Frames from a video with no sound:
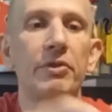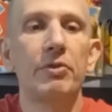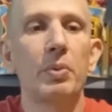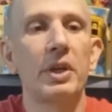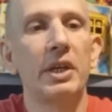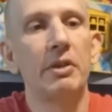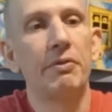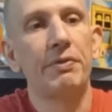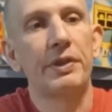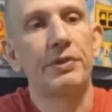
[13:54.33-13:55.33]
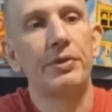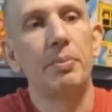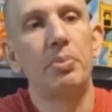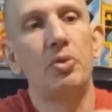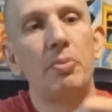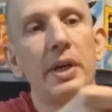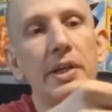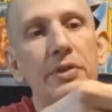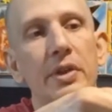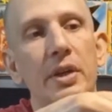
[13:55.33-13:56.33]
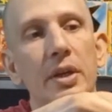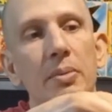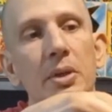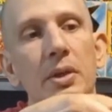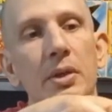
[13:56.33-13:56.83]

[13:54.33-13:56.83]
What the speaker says: this is what I had to fix, the pullback tab.